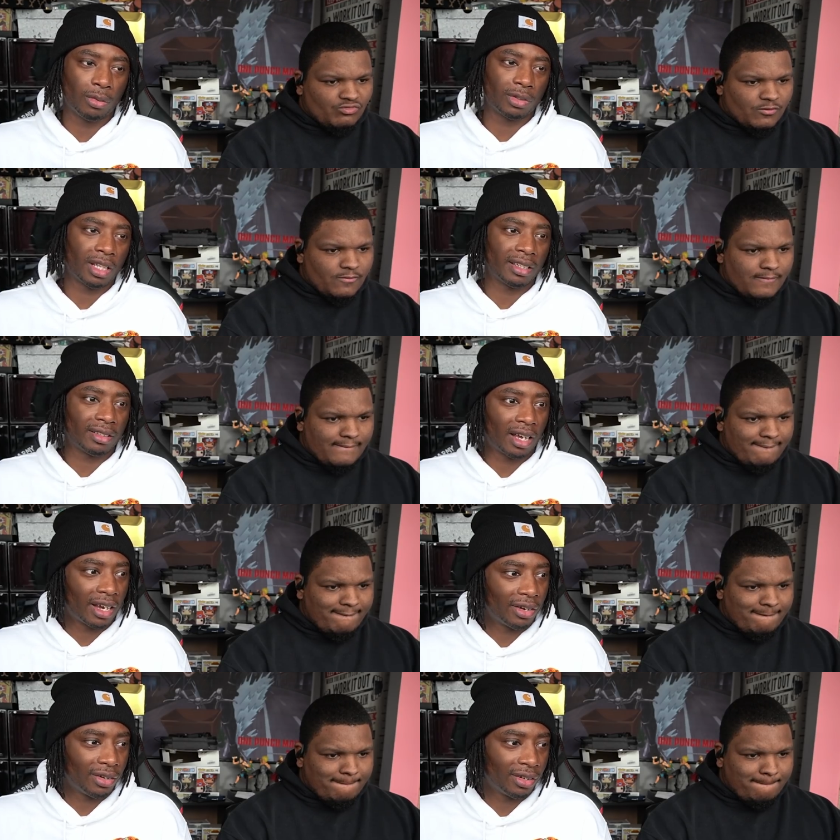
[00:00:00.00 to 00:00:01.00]
Speaker 1: was like
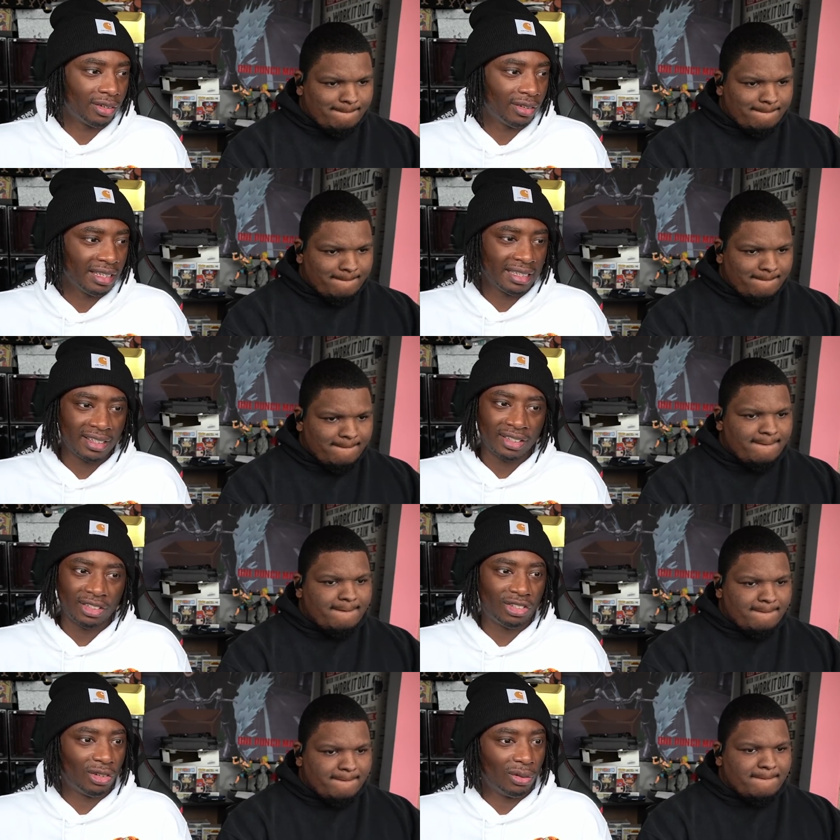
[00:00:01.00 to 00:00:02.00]
tired and
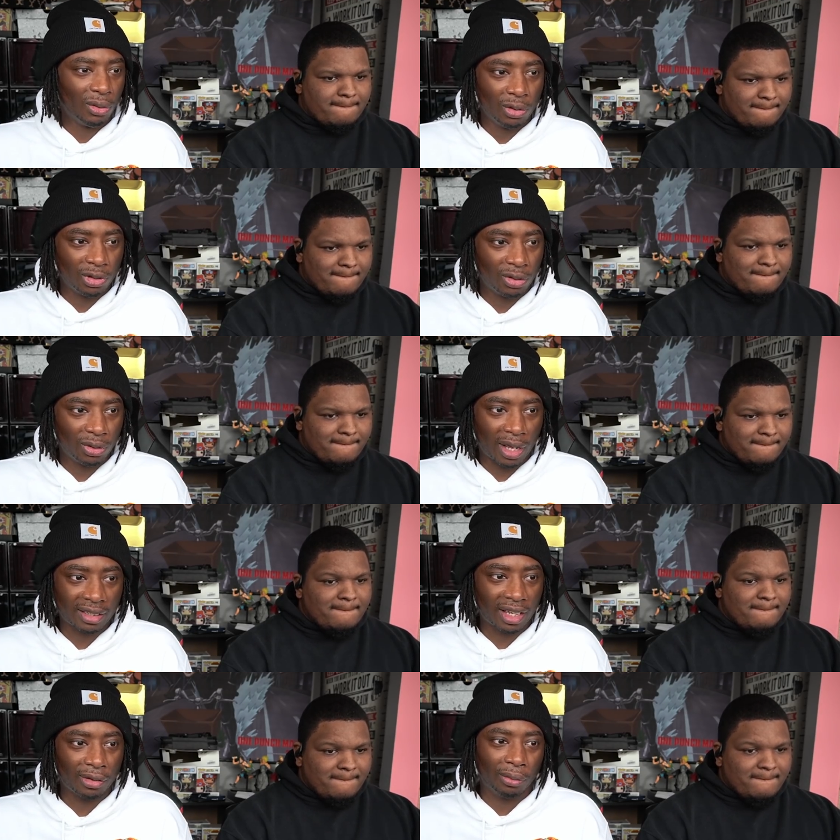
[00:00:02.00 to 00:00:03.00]
yeah. delusional.
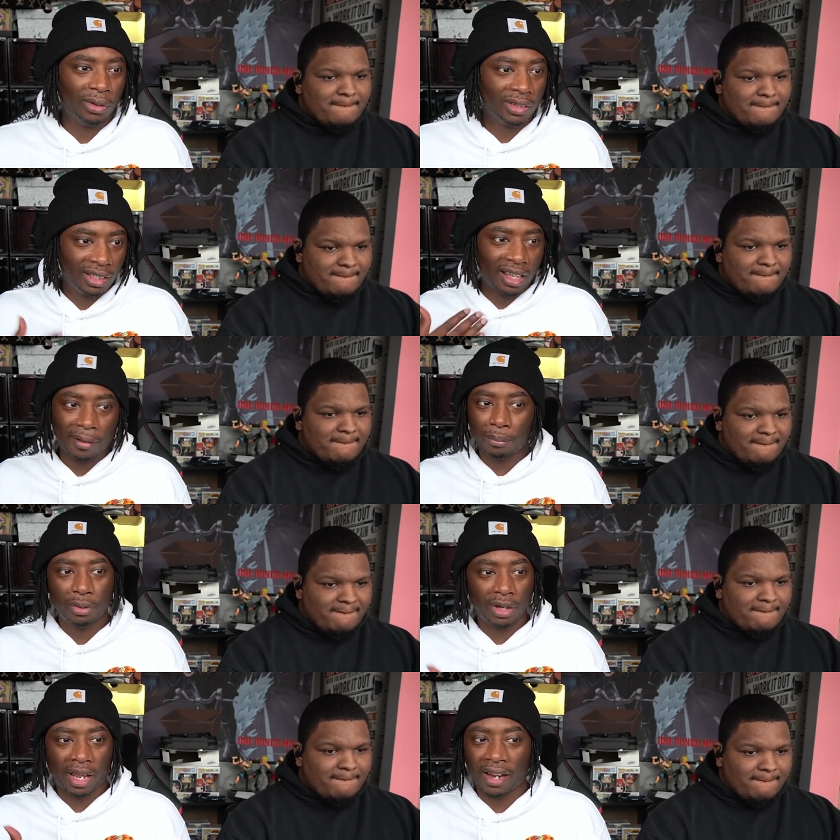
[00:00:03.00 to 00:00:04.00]
Like they really like
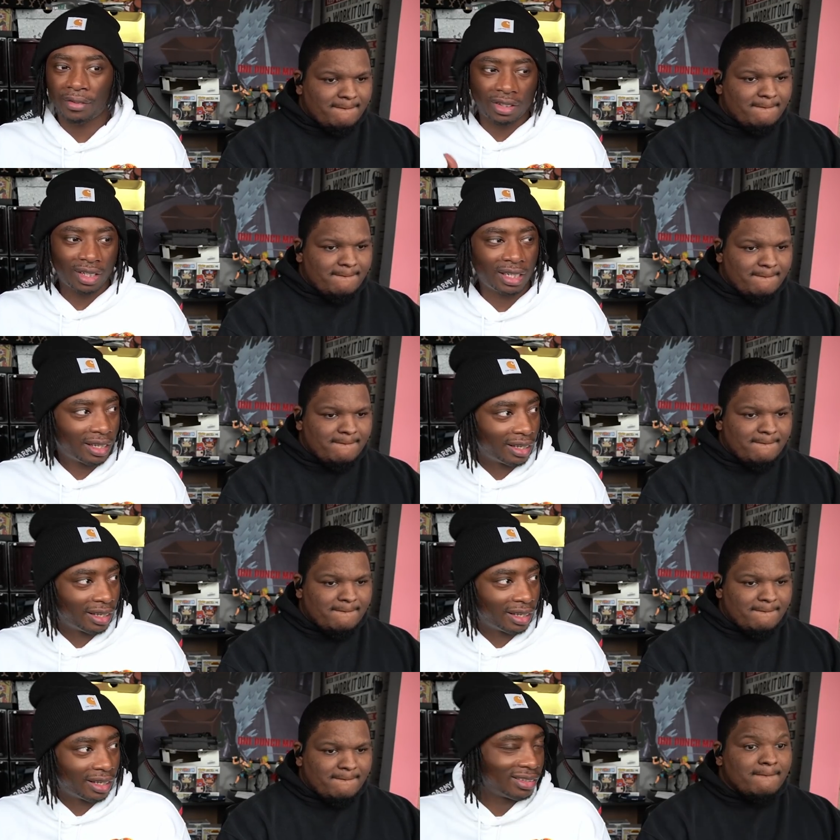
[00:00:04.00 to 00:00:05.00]
put everything they
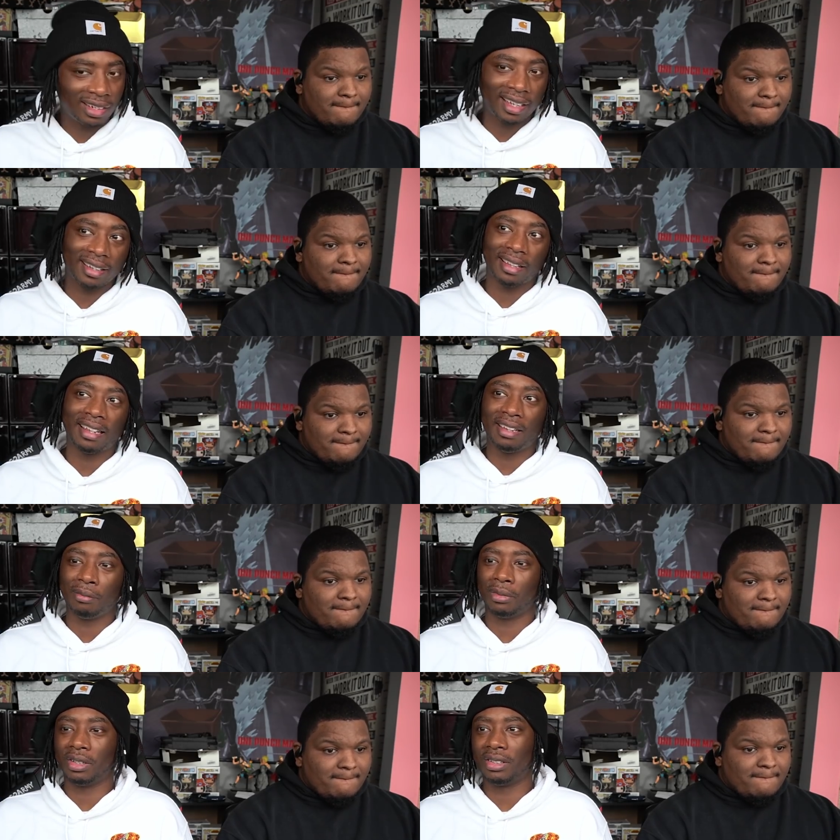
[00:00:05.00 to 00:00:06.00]
had into that
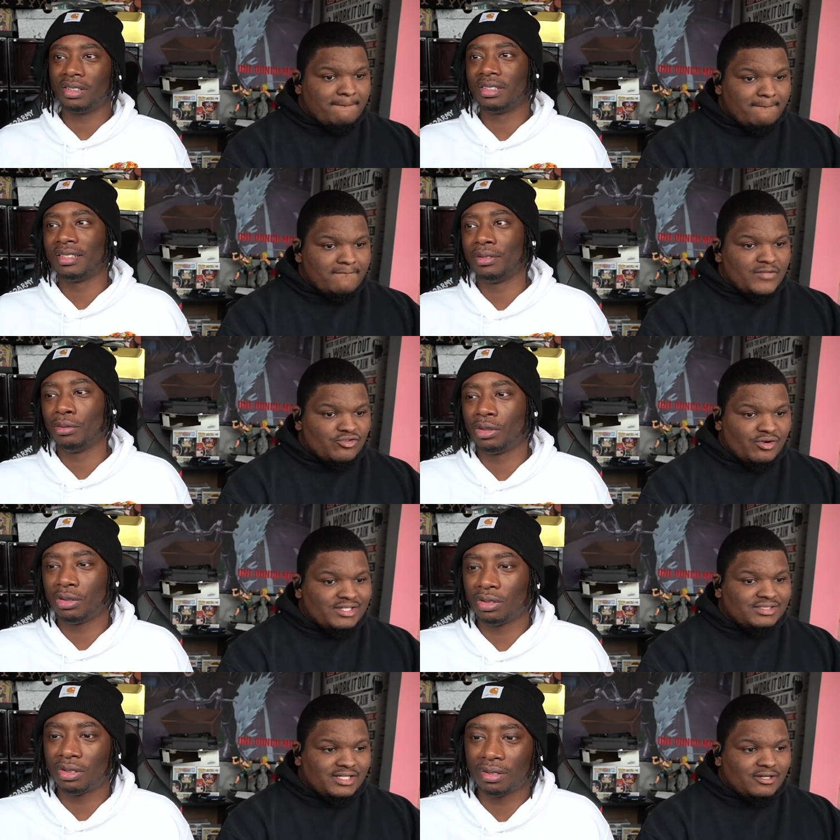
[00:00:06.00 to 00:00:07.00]
game,
Speaker 2: bro. It's
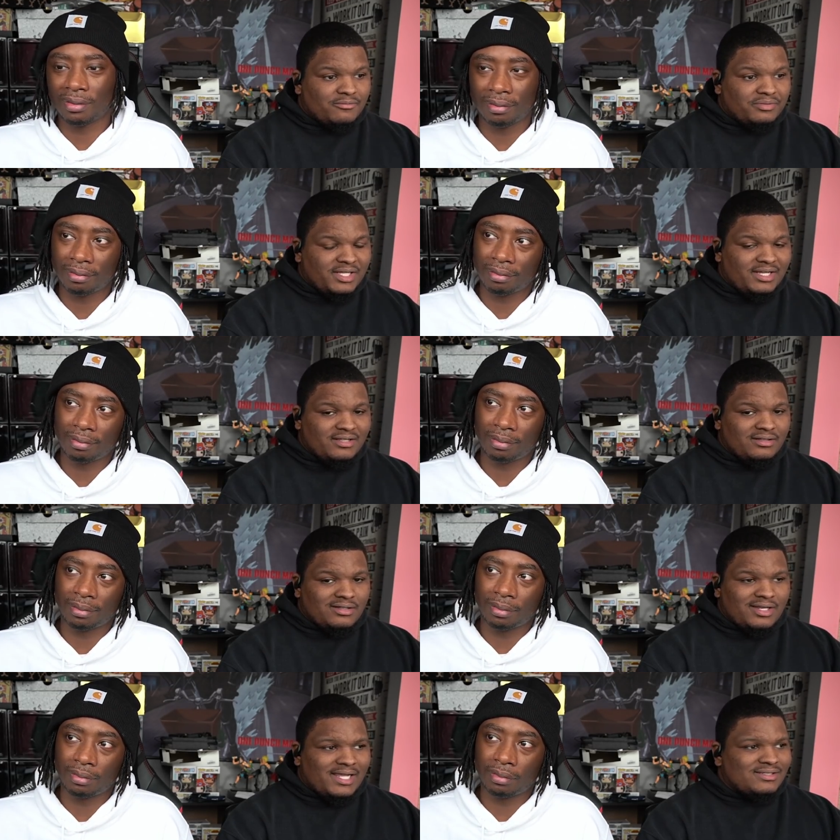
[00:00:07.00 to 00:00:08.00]
crazy is, they gonna play it
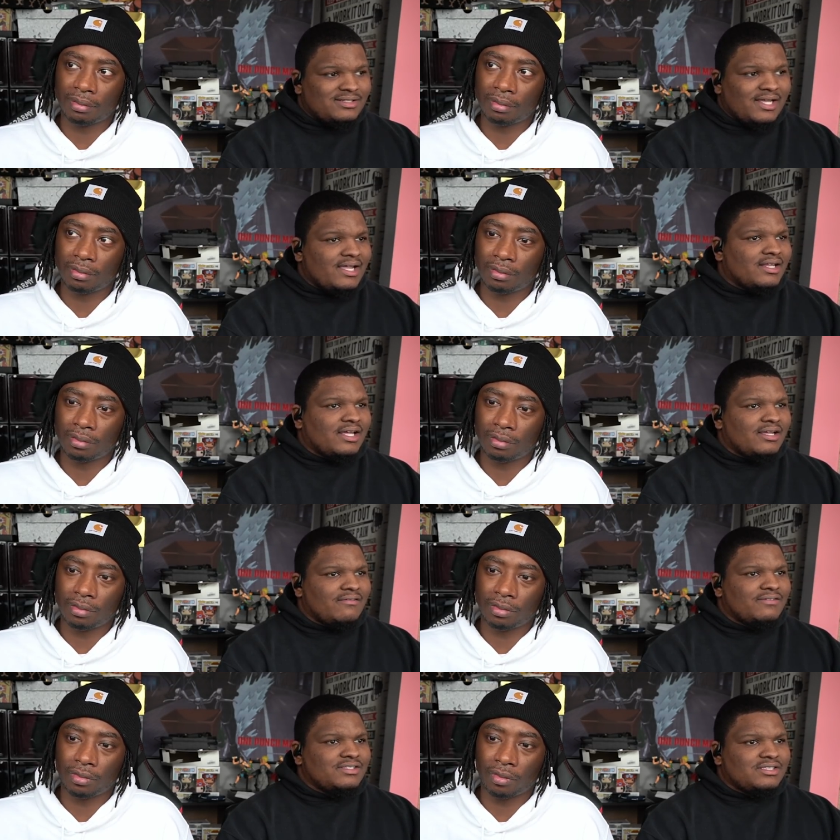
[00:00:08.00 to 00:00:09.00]
the next day. Like
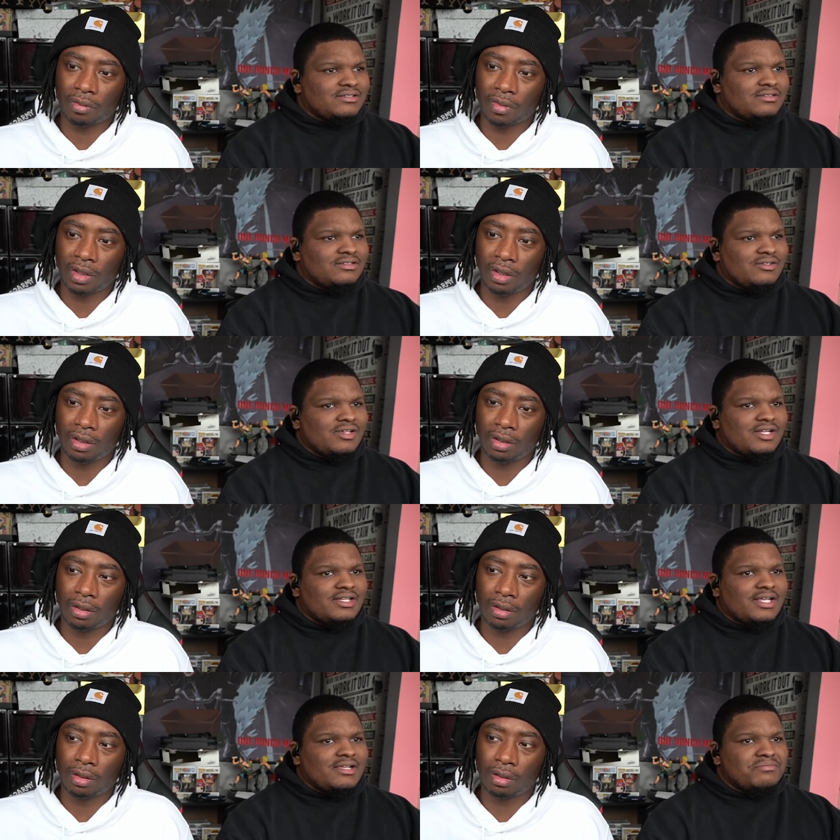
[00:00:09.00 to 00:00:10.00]
if it's if you yeah. get a
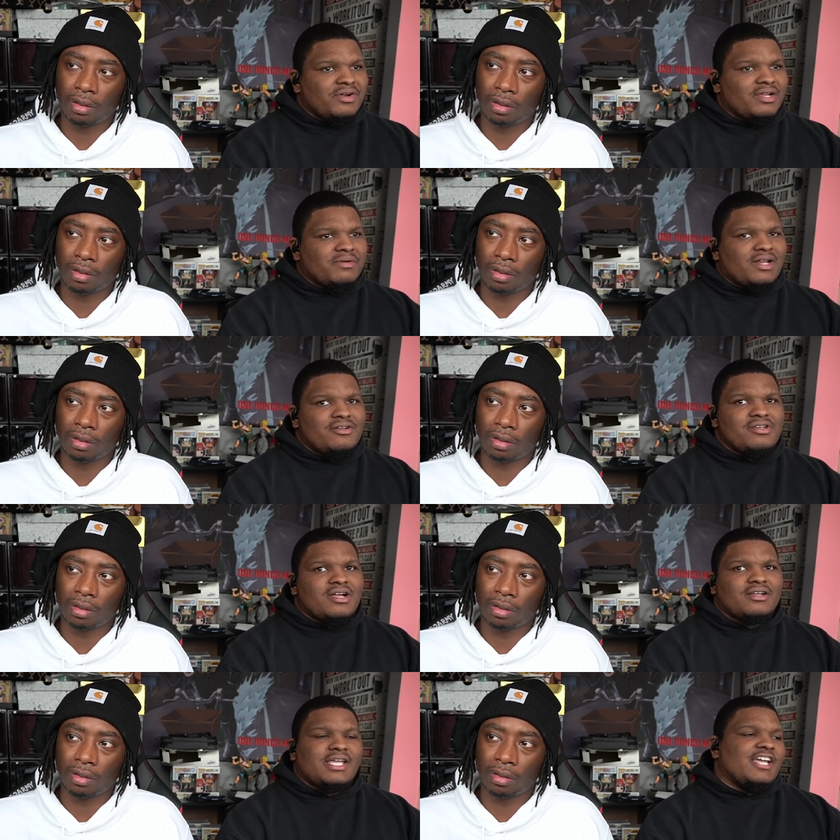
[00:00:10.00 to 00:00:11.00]
day break, I know
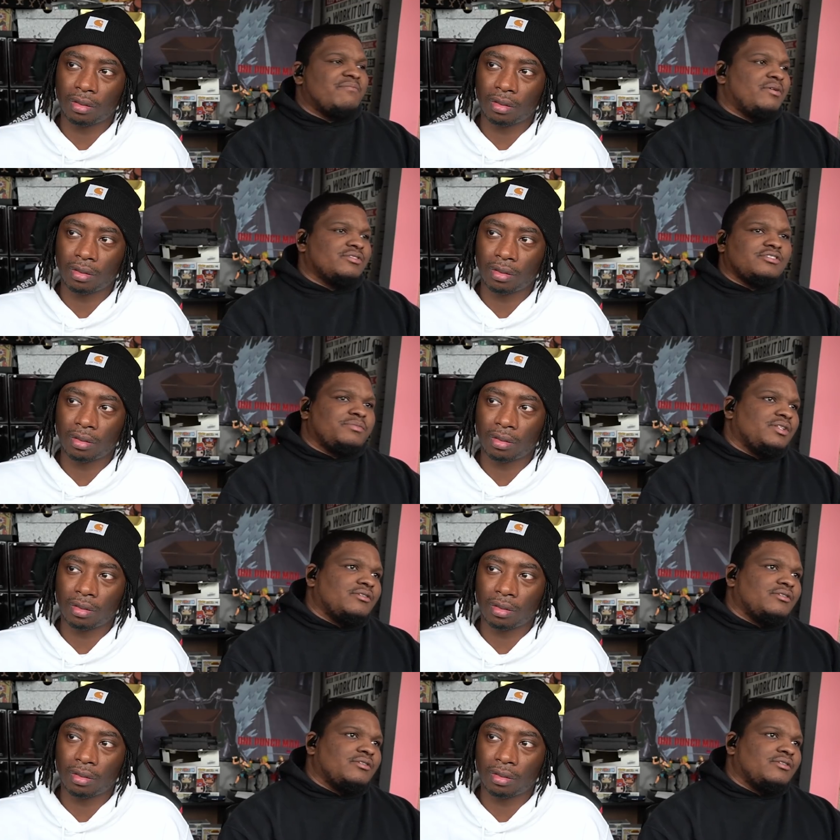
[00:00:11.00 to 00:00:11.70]
y'all calf muscles be